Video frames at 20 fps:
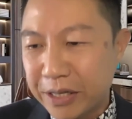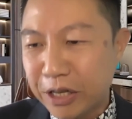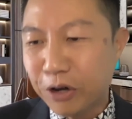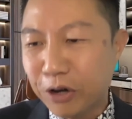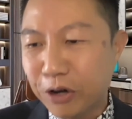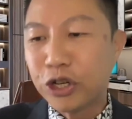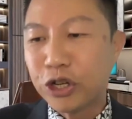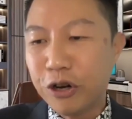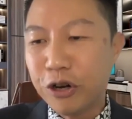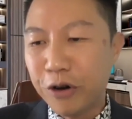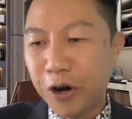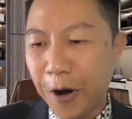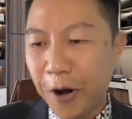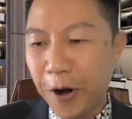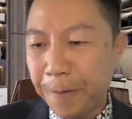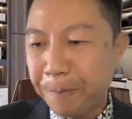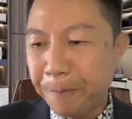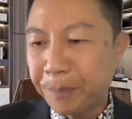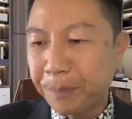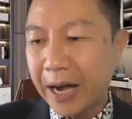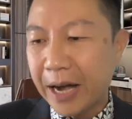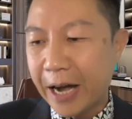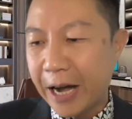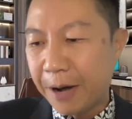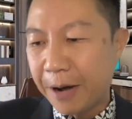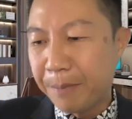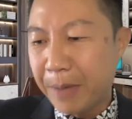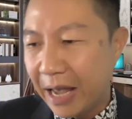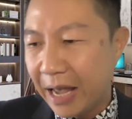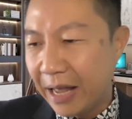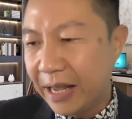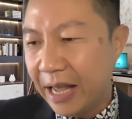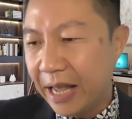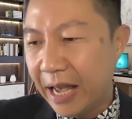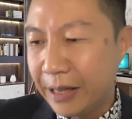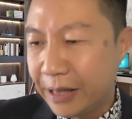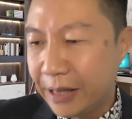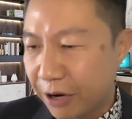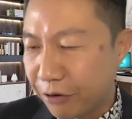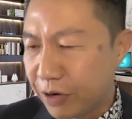Ohshiro,
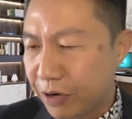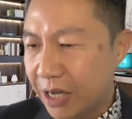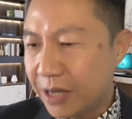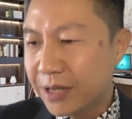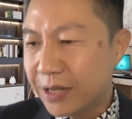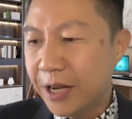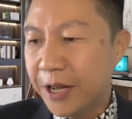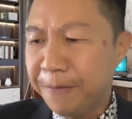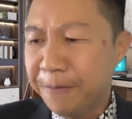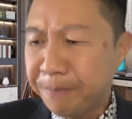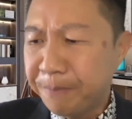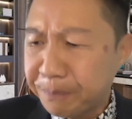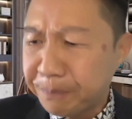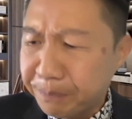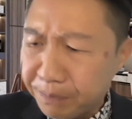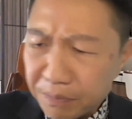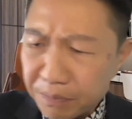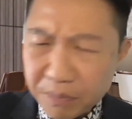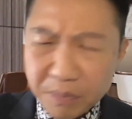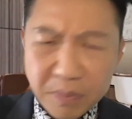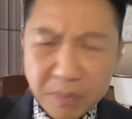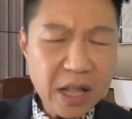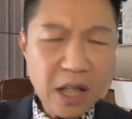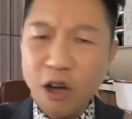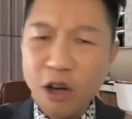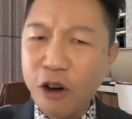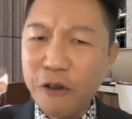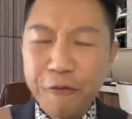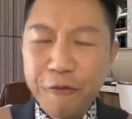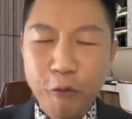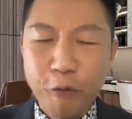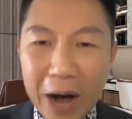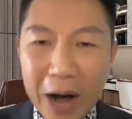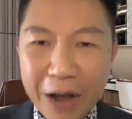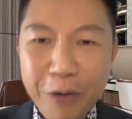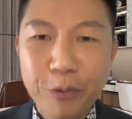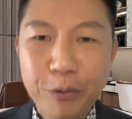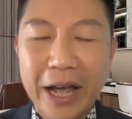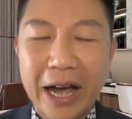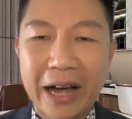and the reason of why
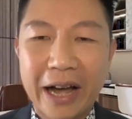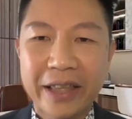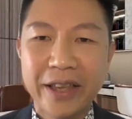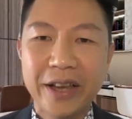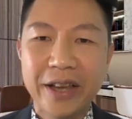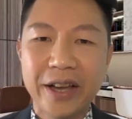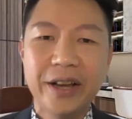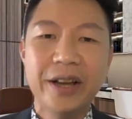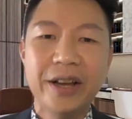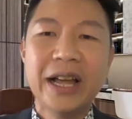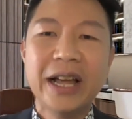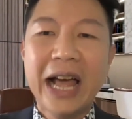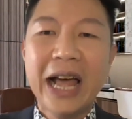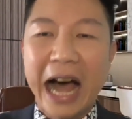we are here.